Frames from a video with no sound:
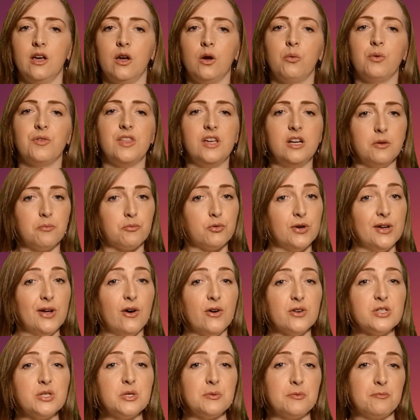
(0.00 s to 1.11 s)
Within a
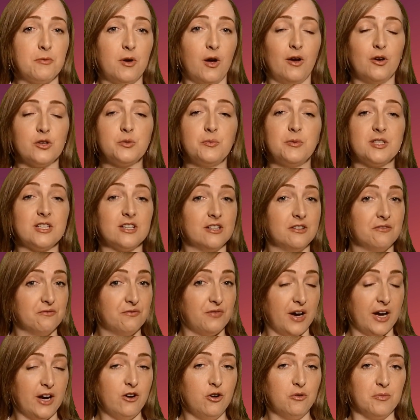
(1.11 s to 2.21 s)
pre-hospital
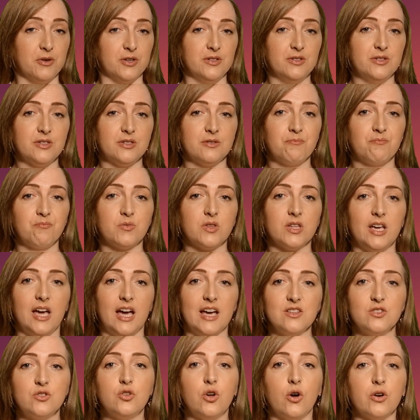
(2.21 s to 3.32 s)
environment,
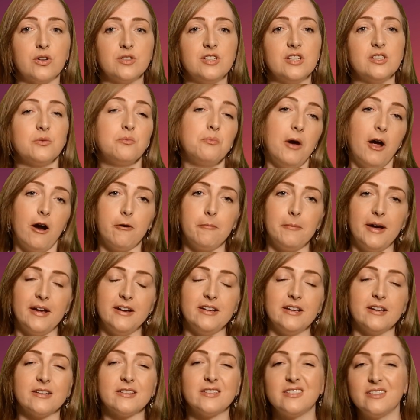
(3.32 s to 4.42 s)
as doctors,
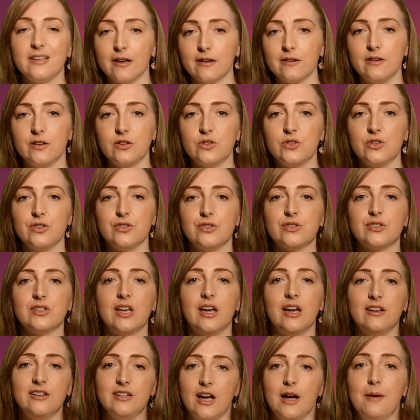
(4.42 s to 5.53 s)
paramedics, technicians,
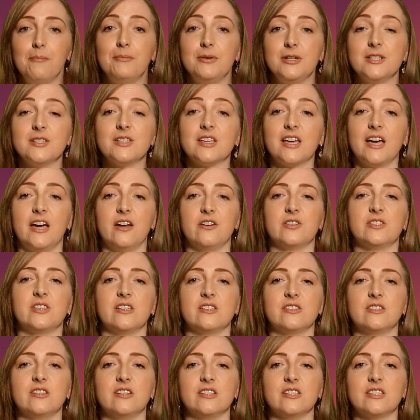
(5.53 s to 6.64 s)
and ambulance care
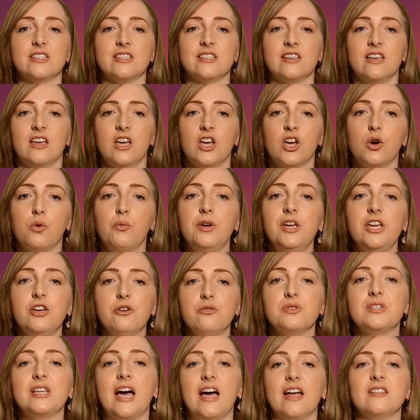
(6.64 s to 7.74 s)
assistants, we
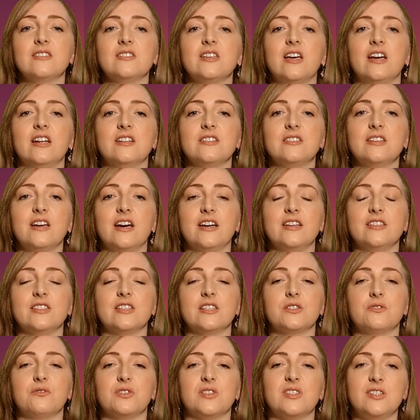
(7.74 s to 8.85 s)
use hand
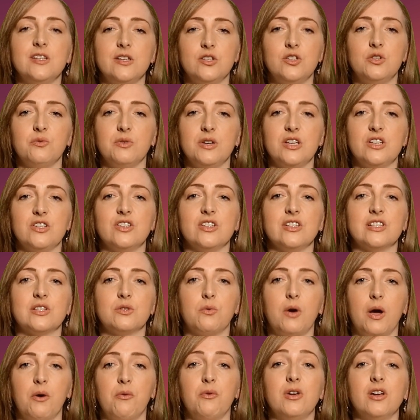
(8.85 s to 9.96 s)
sanitizers for situations
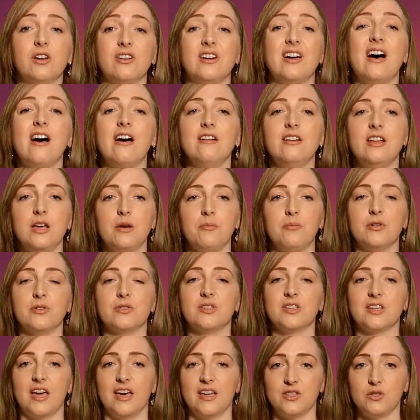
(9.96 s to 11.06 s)
where we are unable
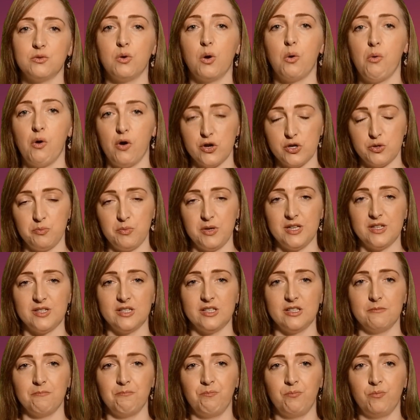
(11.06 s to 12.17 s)
to get to a wash basin.